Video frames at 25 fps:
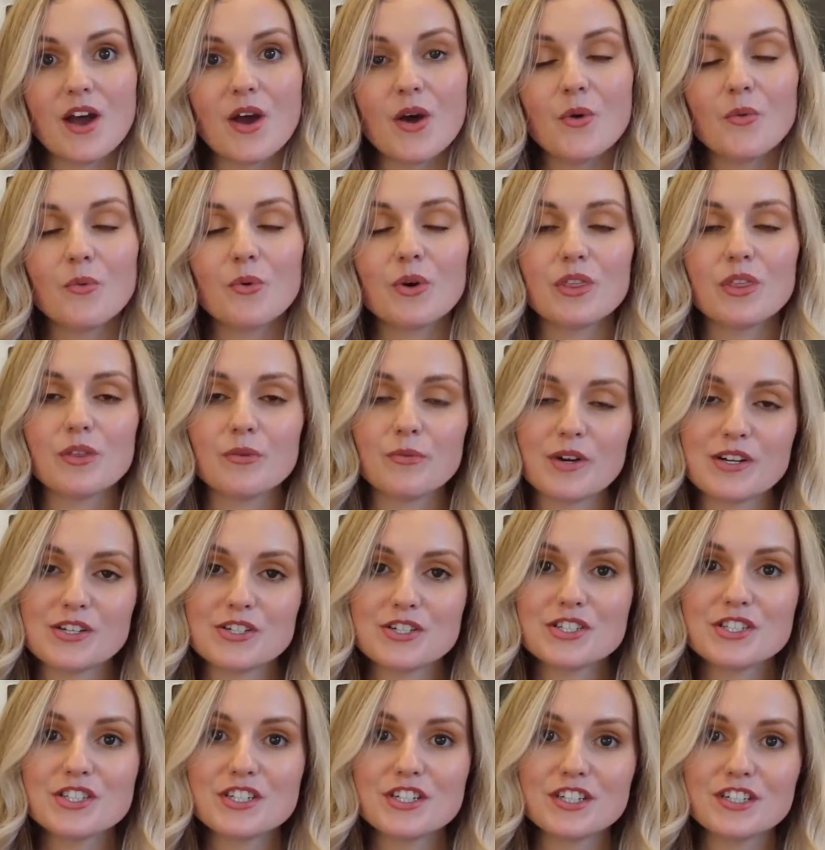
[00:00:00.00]
with a
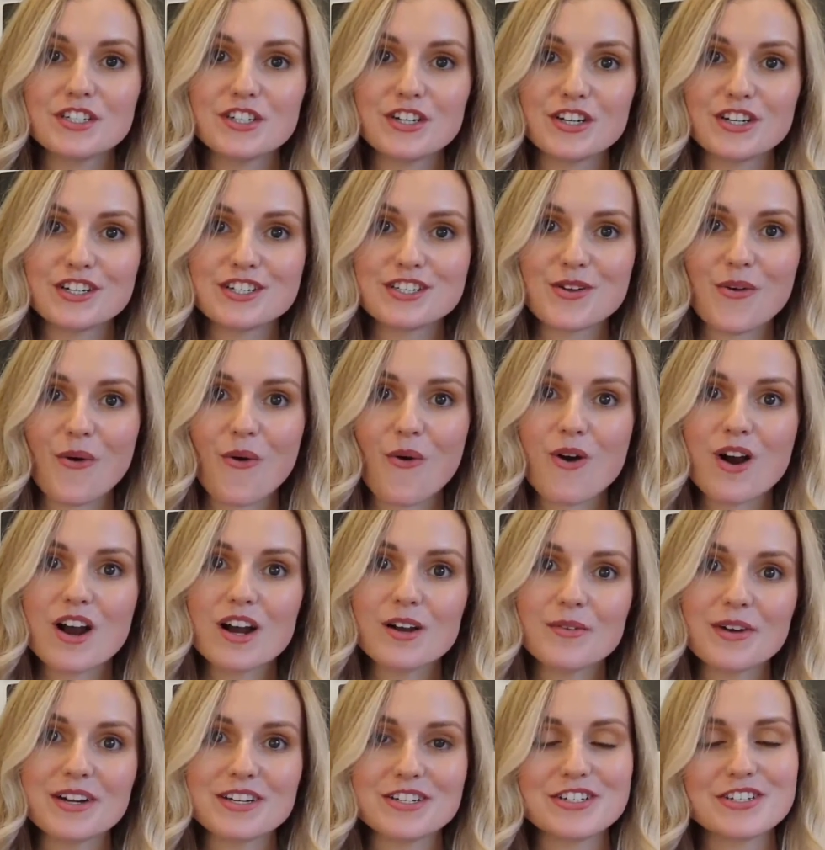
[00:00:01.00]
registered nurse or a
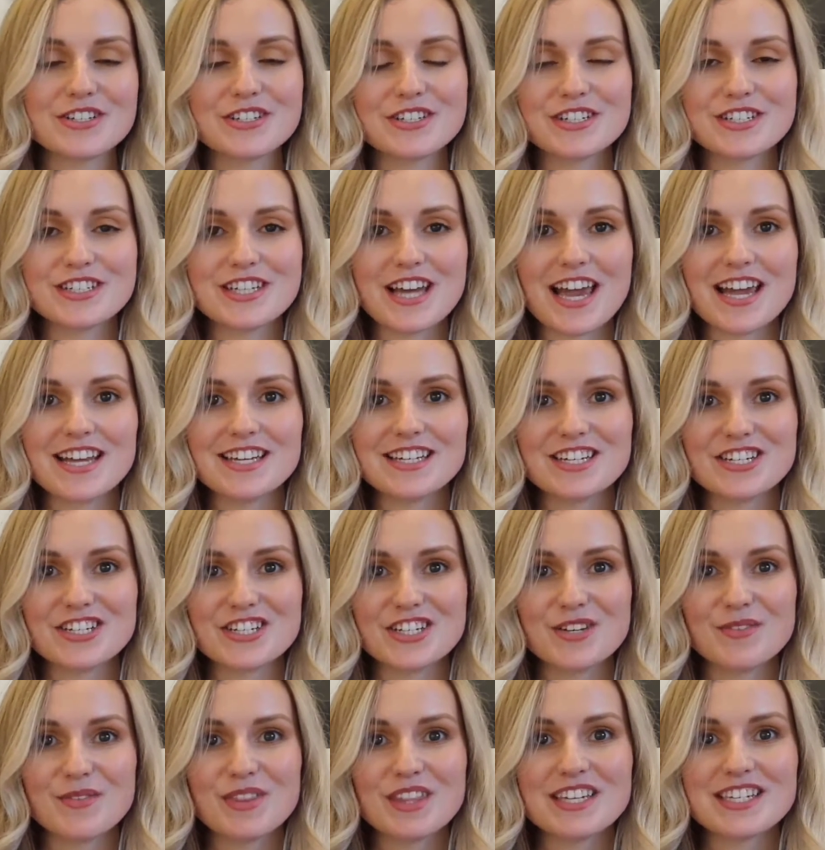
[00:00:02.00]
registered dietitian
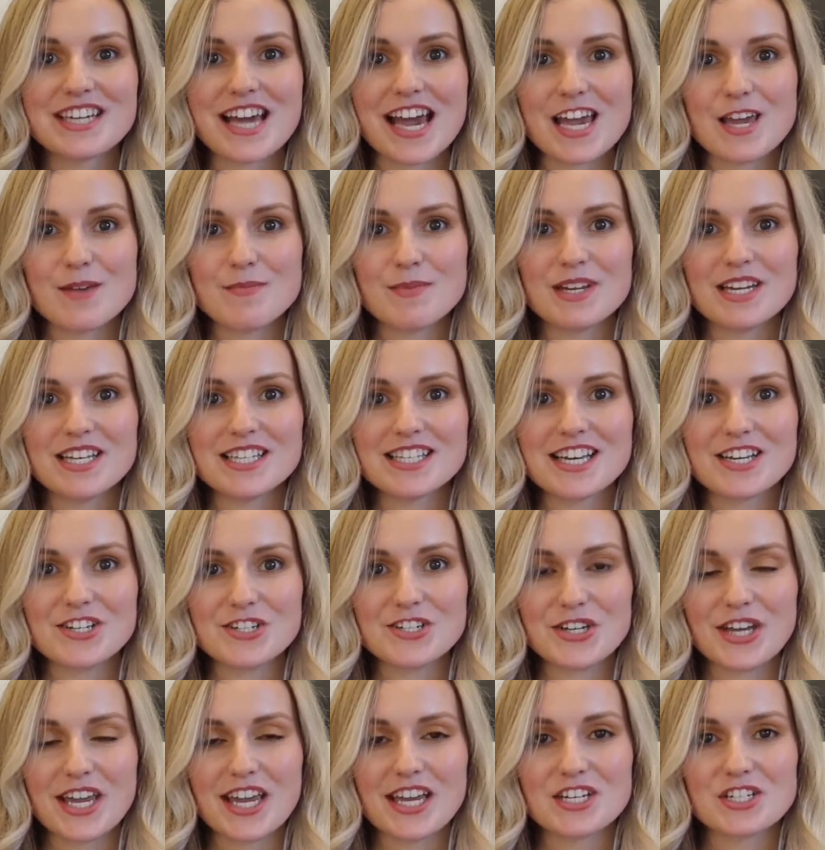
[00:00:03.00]
with the Diabetes
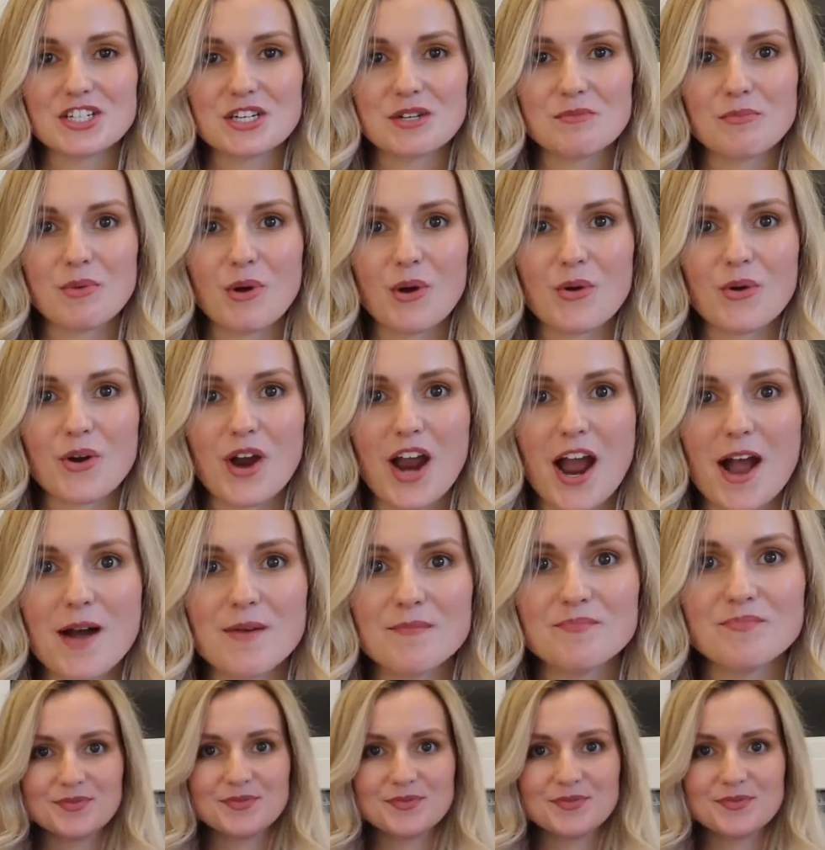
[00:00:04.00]
Education Program.